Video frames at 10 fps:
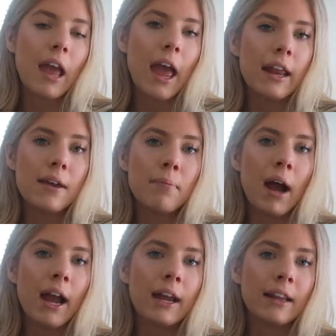edit
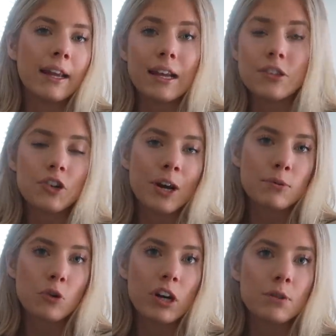my like
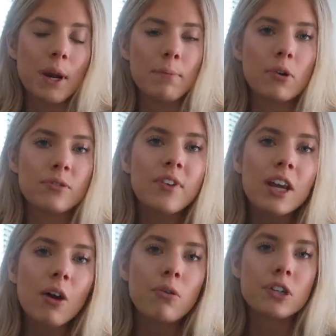Instagram stories when I post
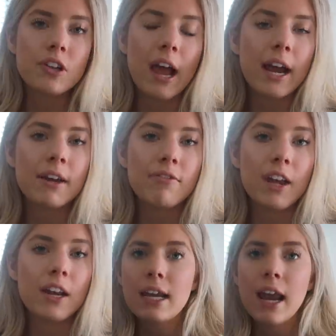videos or that kind of
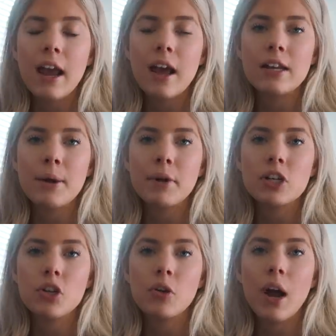thing, and I'm
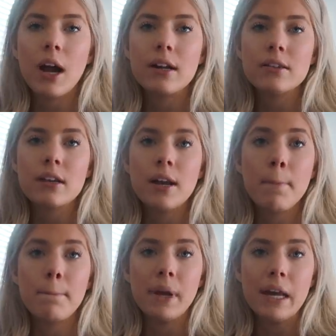gonna show you guys in
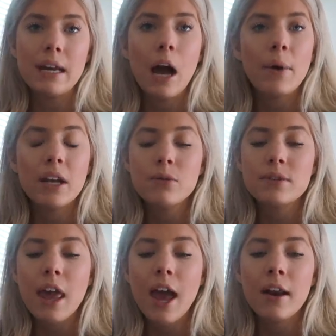a bit how I
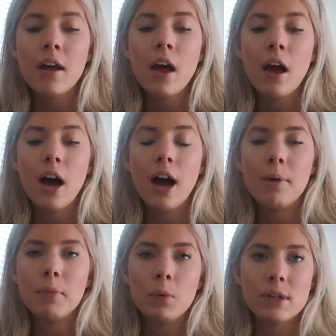use that
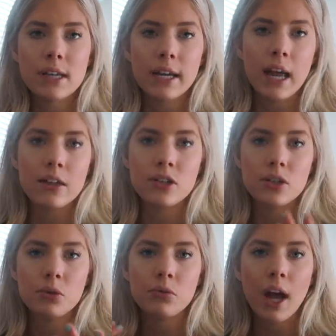once I get
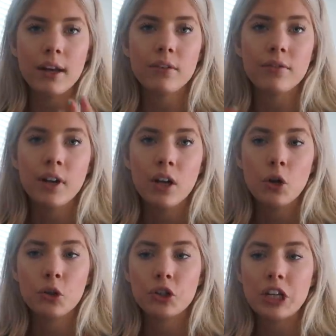to kind of
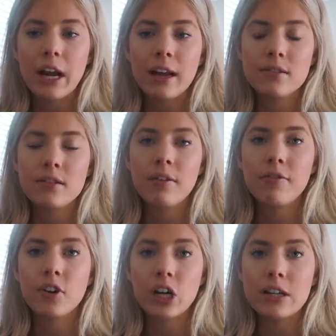creating
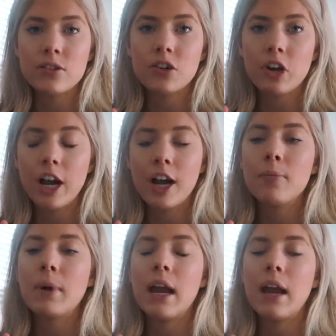stuff for
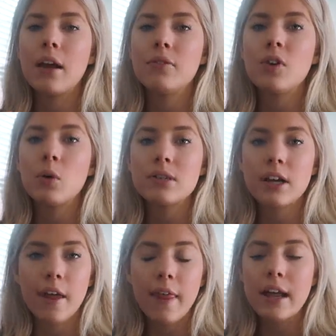Instagram and
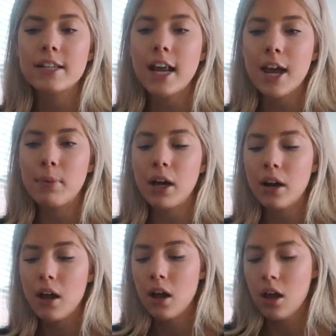focusing on that today. But